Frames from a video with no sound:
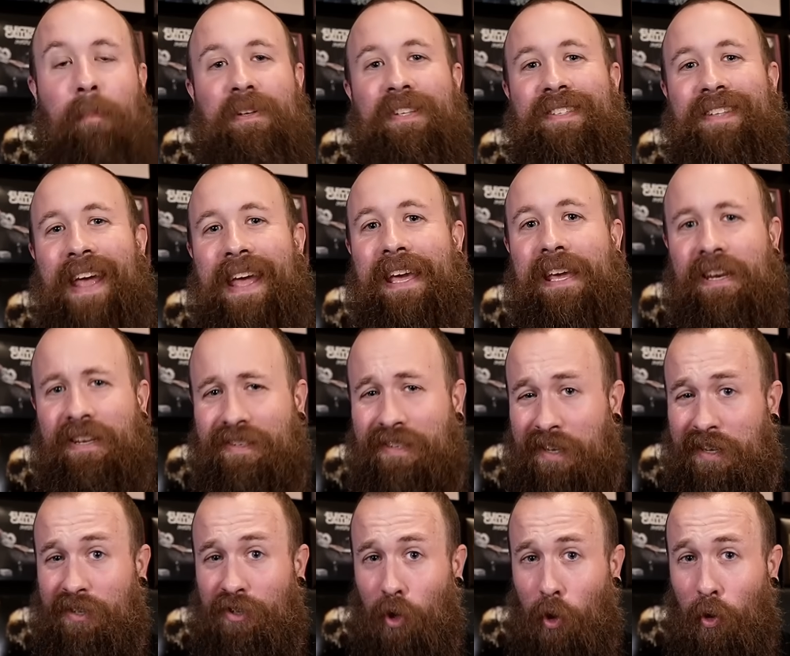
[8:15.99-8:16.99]
mistaken, is in
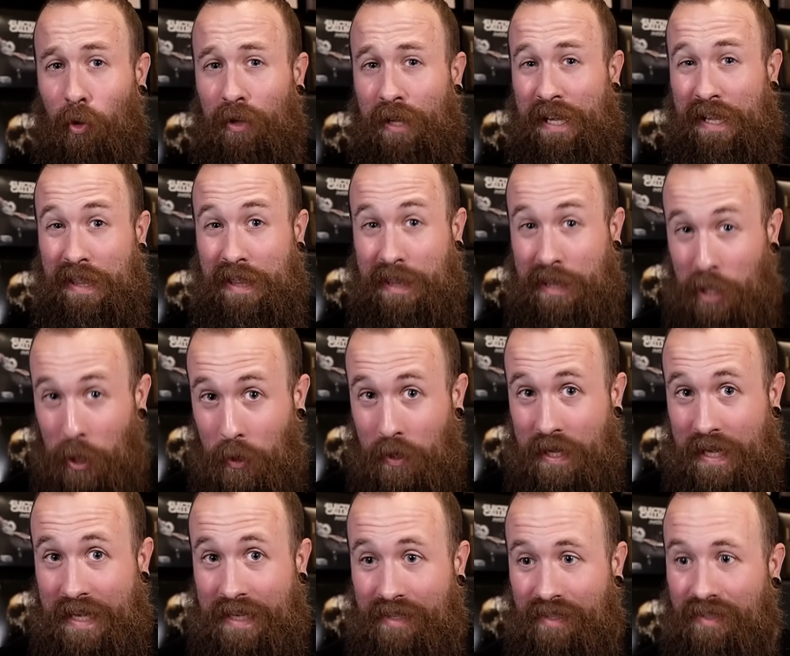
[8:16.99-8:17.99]
his early
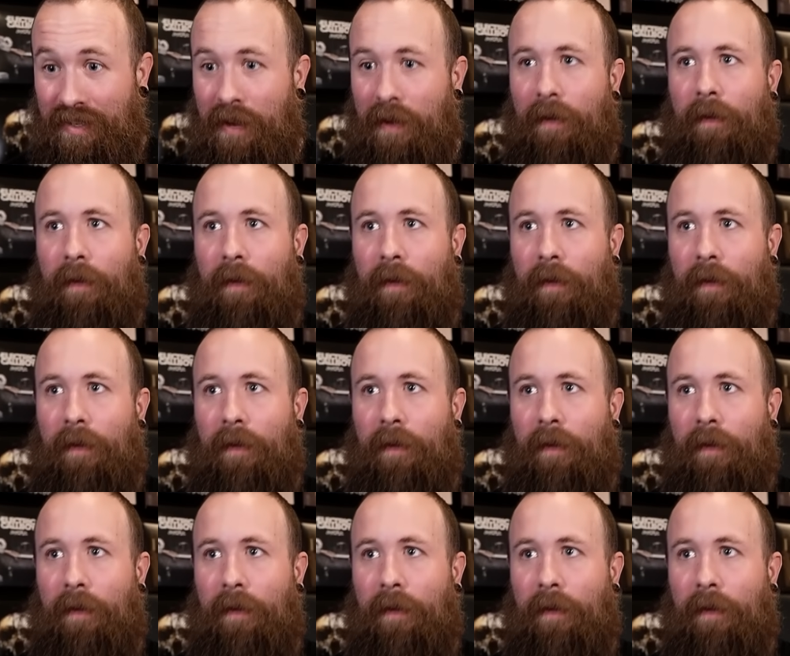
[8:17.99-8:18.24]
30s,